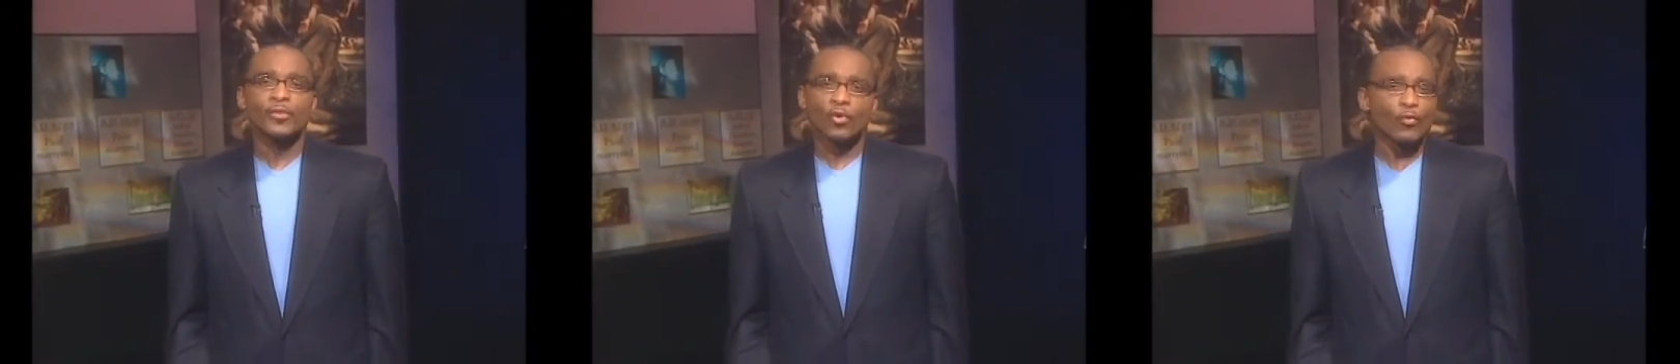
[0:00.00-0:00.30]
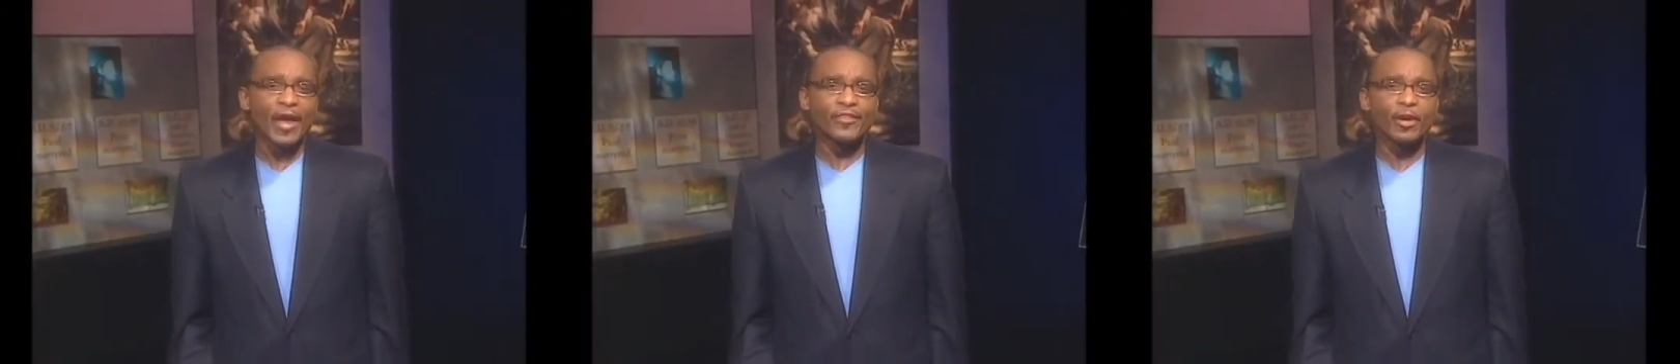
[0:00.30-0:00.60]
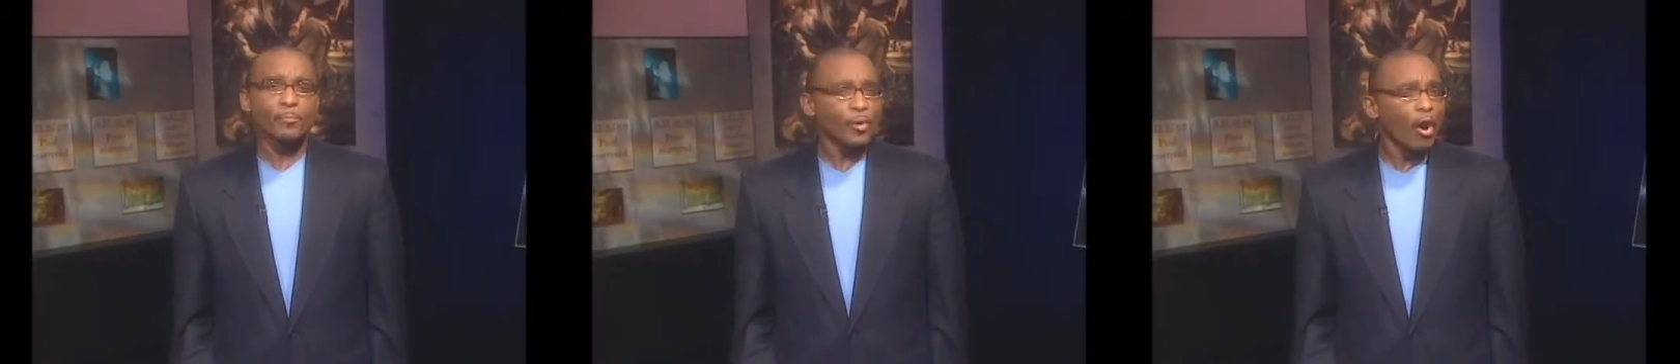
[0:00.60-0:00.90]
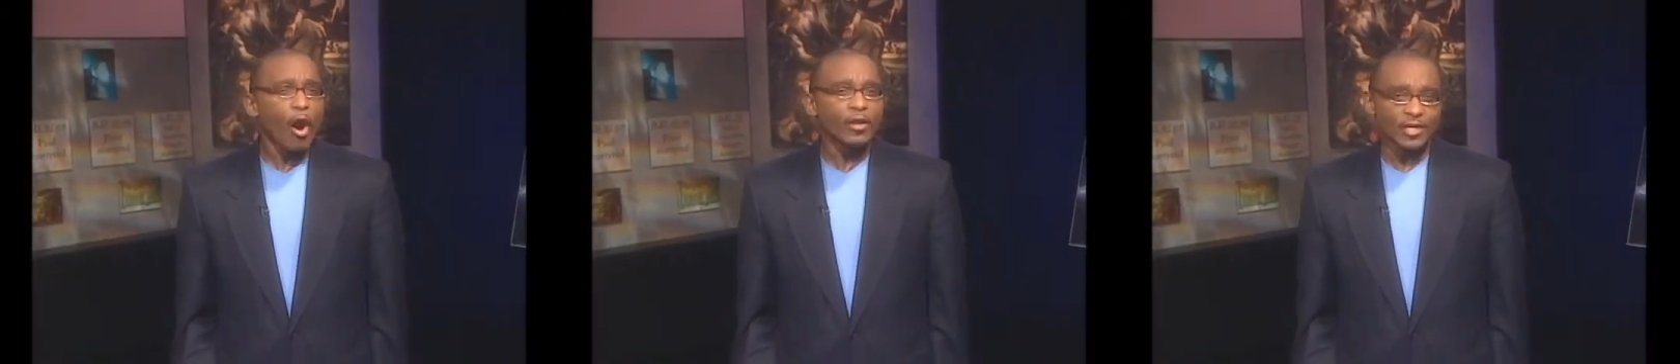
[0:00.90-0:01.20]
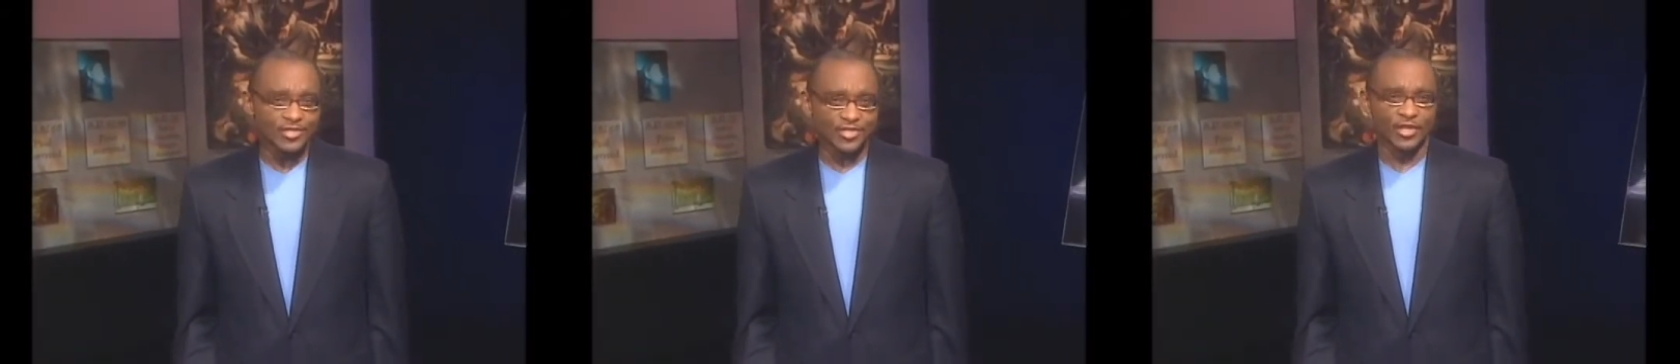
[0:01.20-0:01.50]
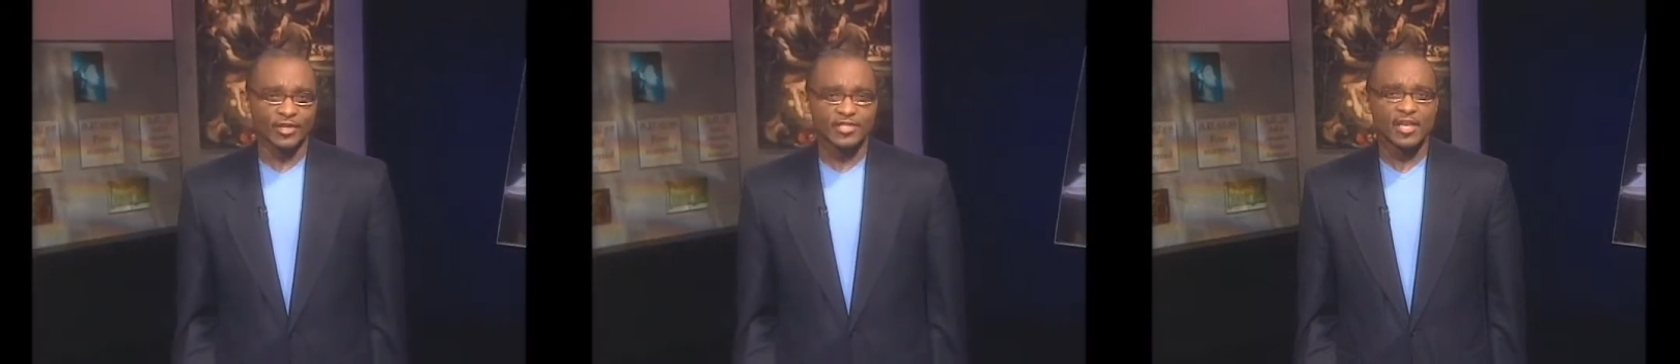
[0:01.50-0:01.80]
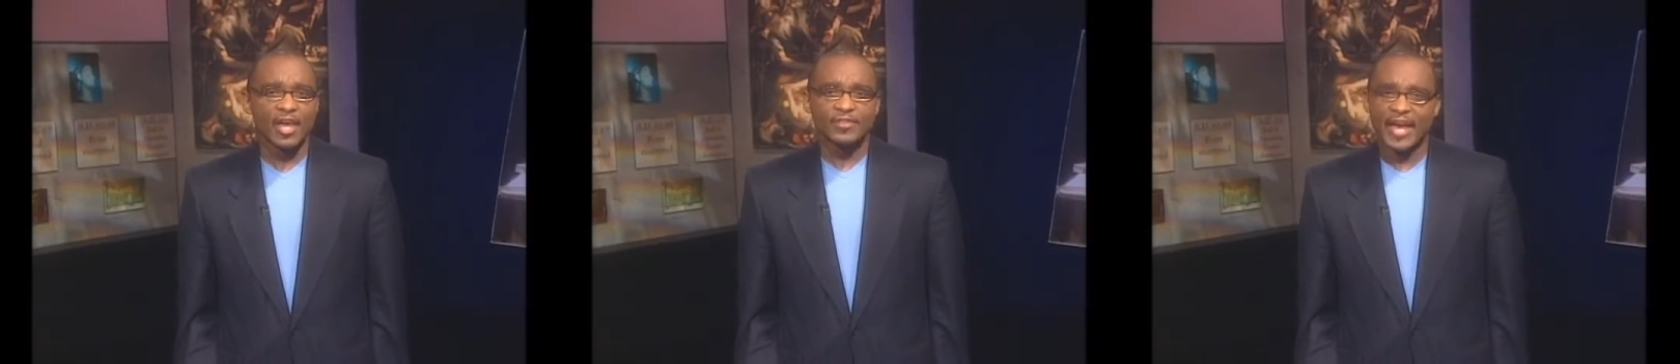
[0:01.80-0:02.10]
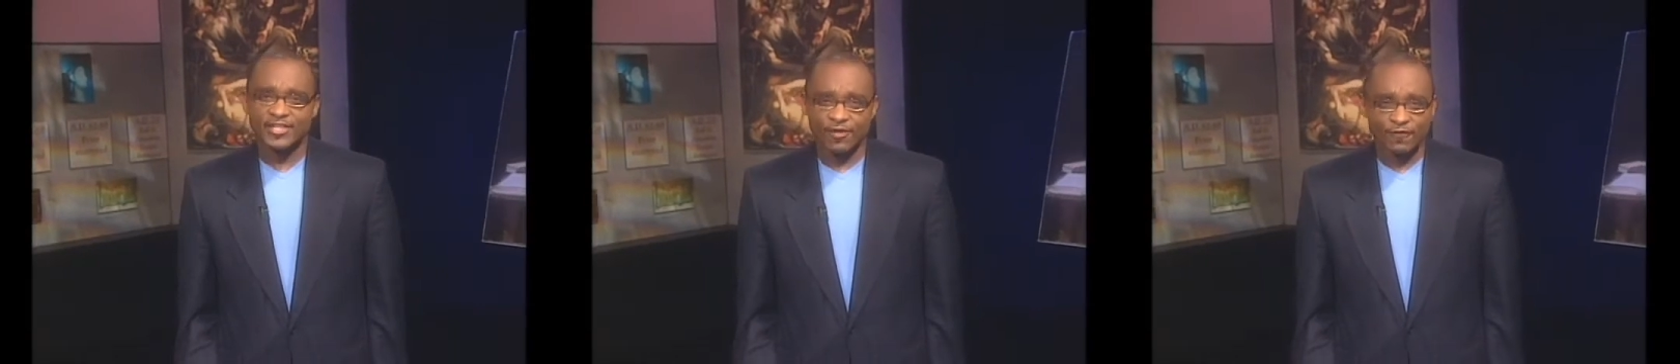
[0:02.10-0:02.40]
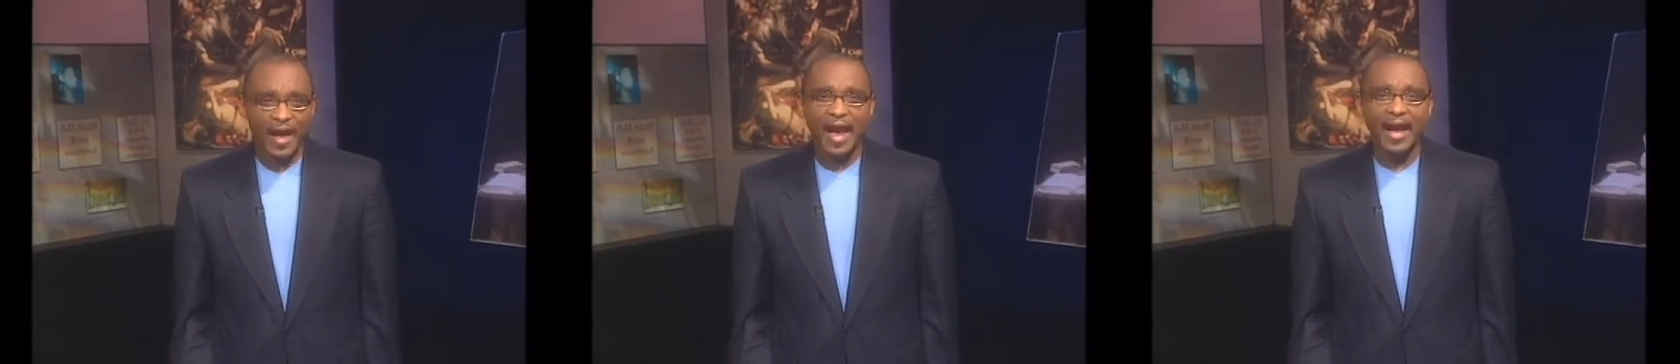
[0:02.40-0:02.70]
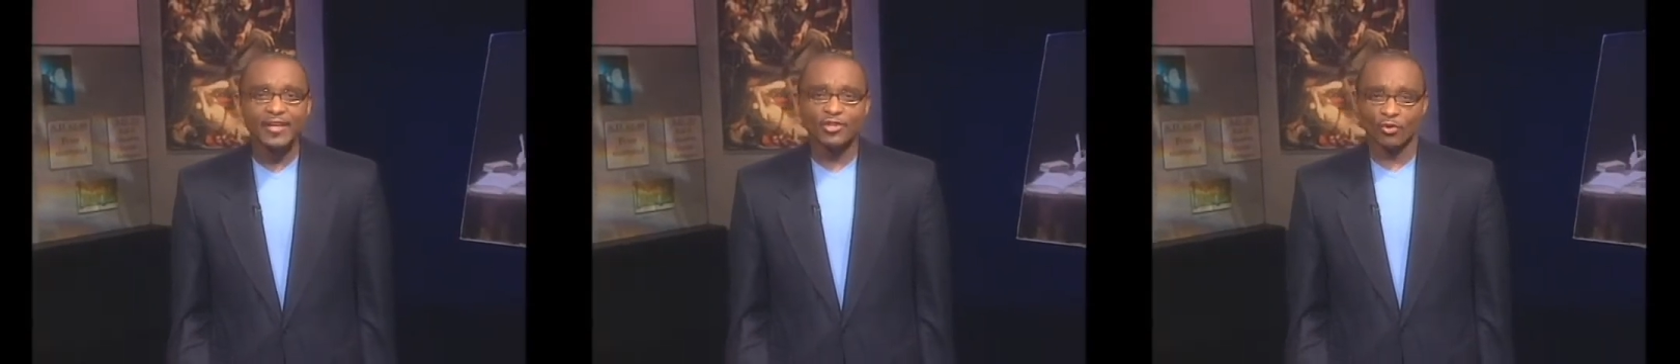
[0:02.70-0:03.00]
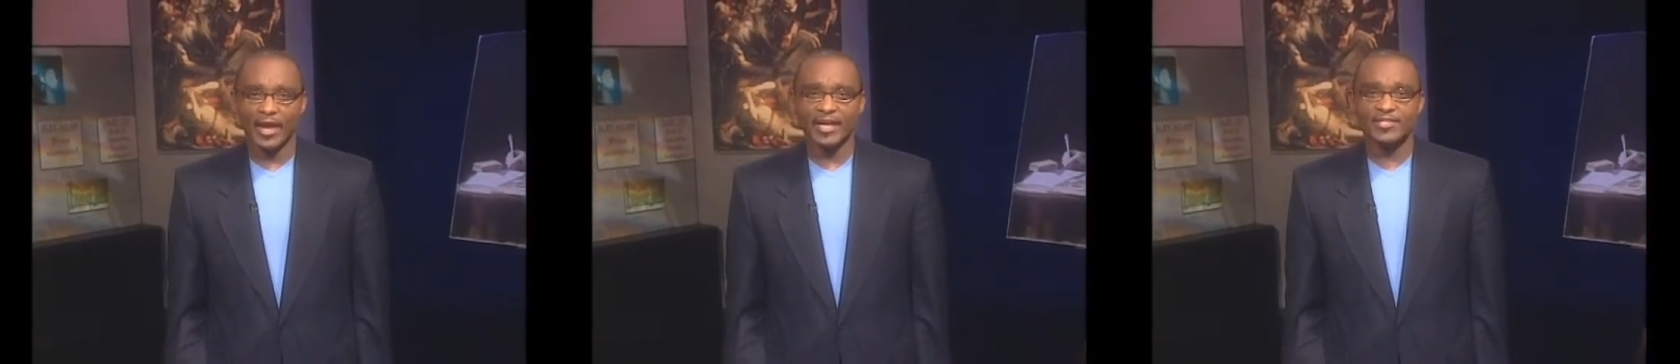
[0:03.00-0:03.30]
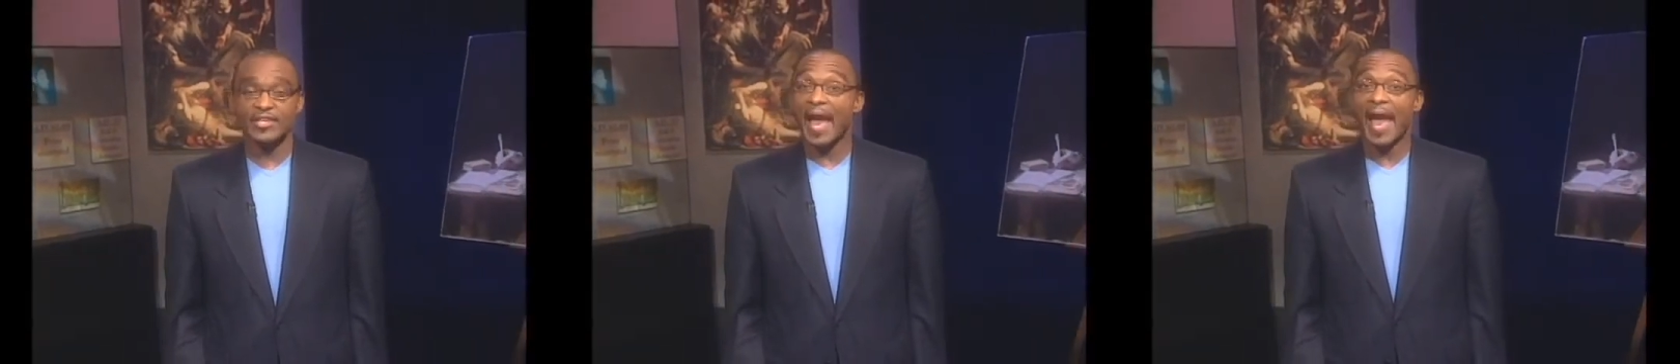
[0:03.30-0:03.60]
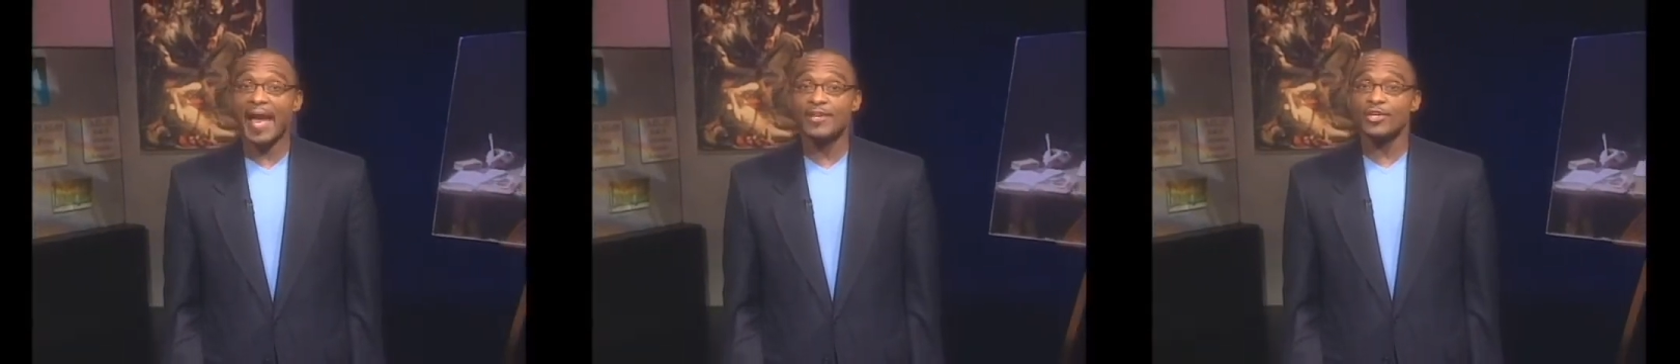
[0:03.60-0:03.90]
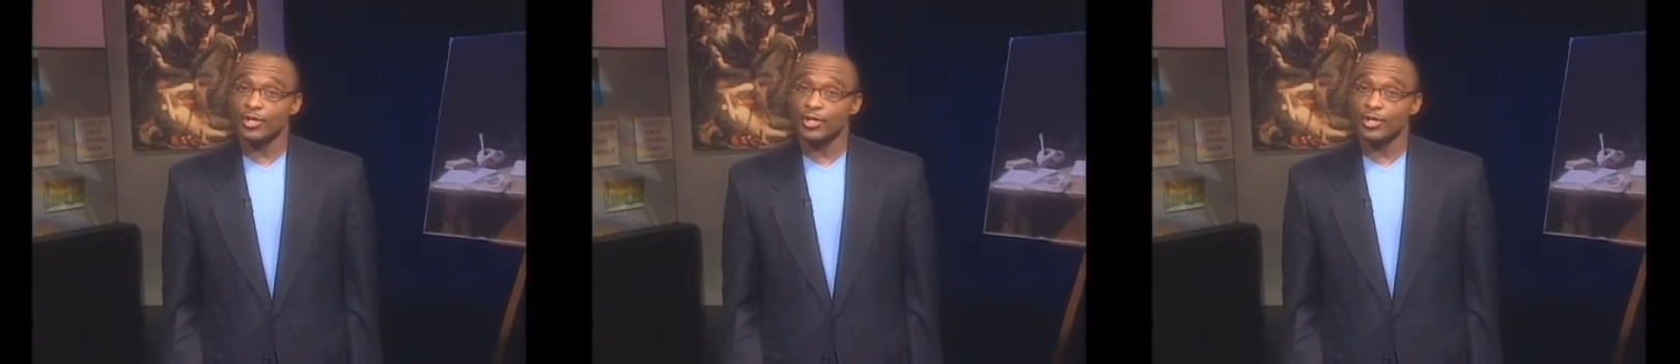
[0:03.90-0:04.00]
Rather, Paul asserts that divine grace and